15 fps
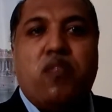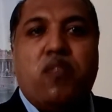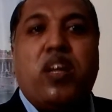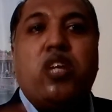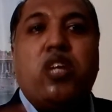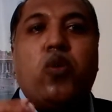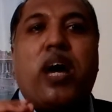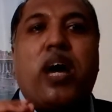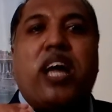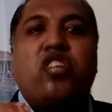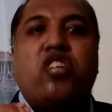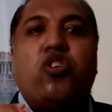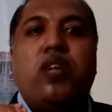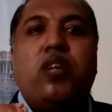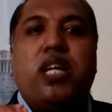When you
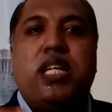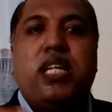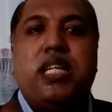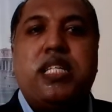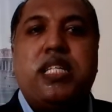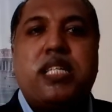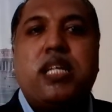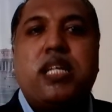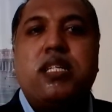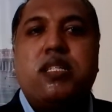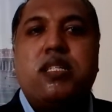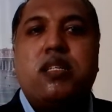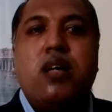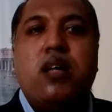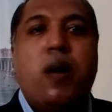actually
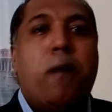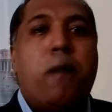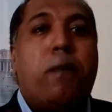discuss,